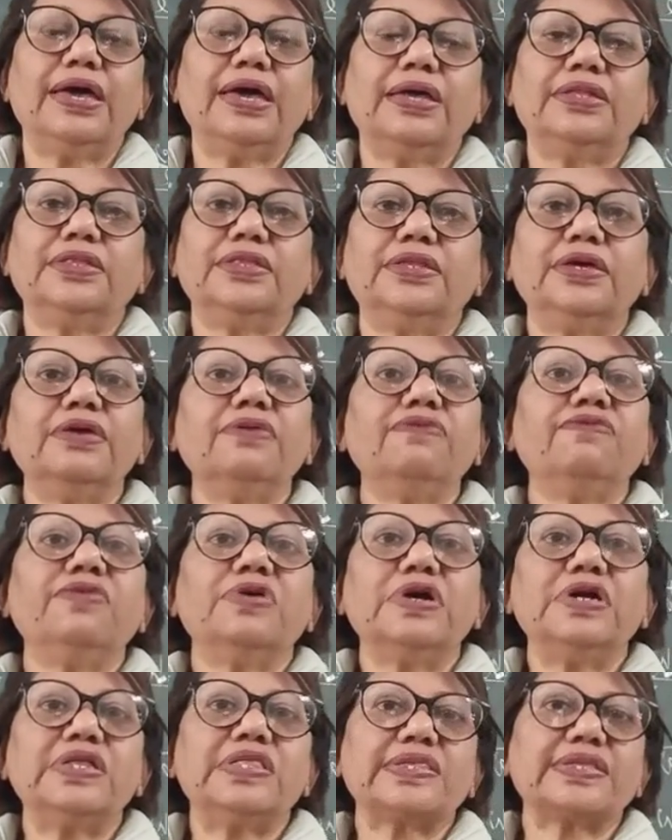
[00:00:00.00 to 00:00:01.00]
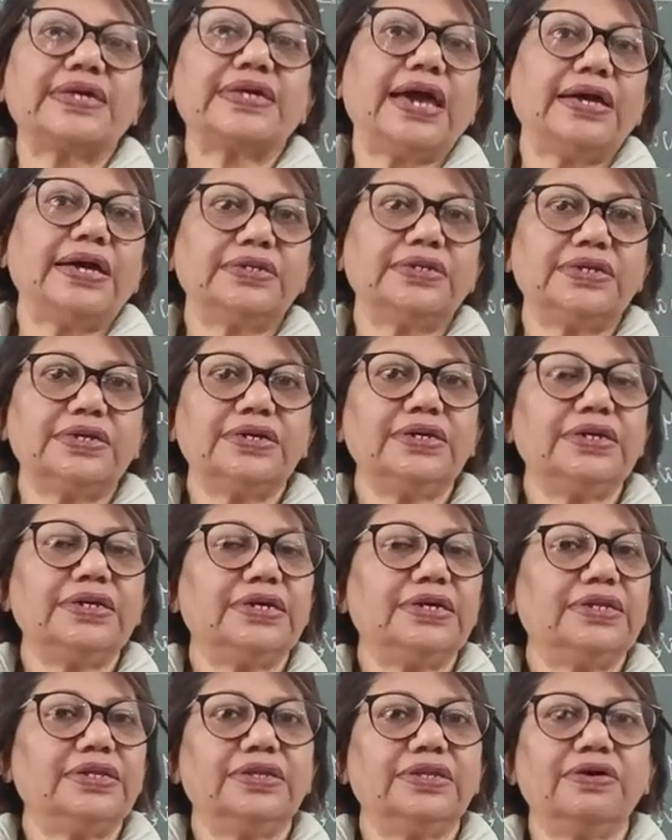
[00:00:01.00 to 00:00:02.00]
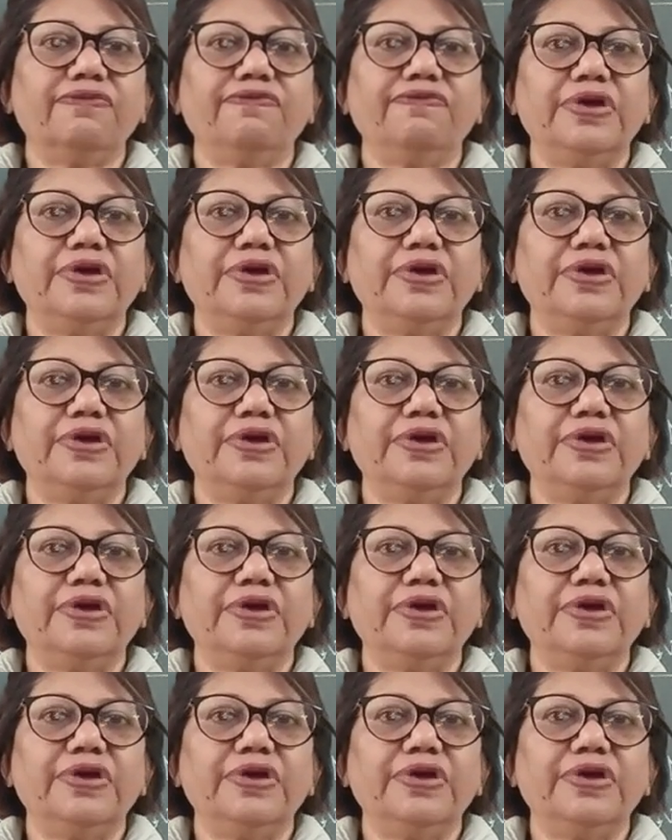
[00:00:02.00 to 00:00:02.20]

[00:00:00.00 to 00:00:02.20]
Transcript: and they were scattered in the